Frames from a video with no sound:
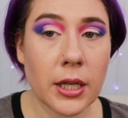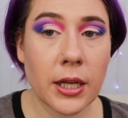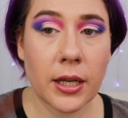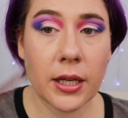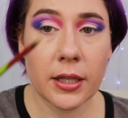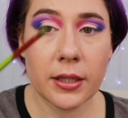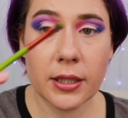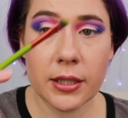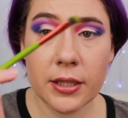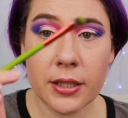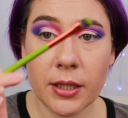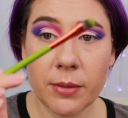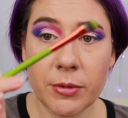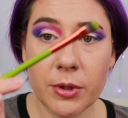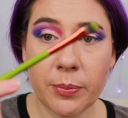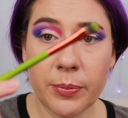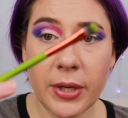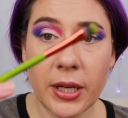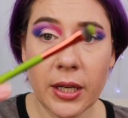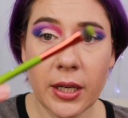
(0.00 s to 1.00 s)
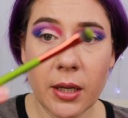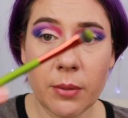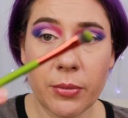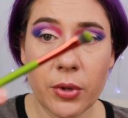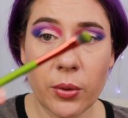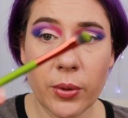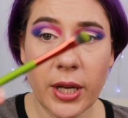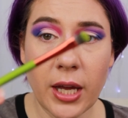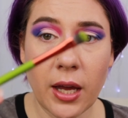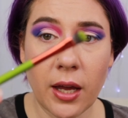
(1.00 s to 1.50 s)
It does seem to pick up
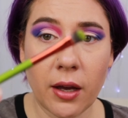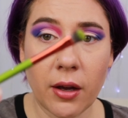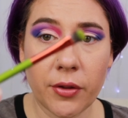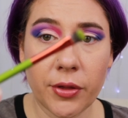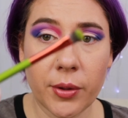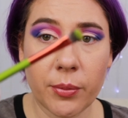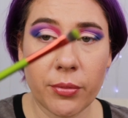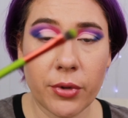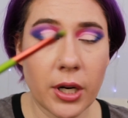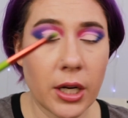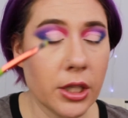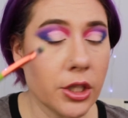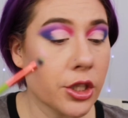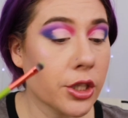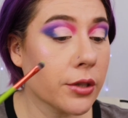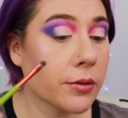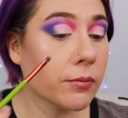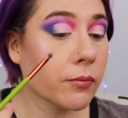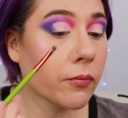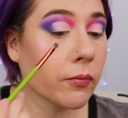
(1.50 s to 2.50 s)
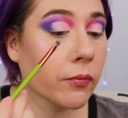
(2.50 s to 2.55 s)
okay on the brush.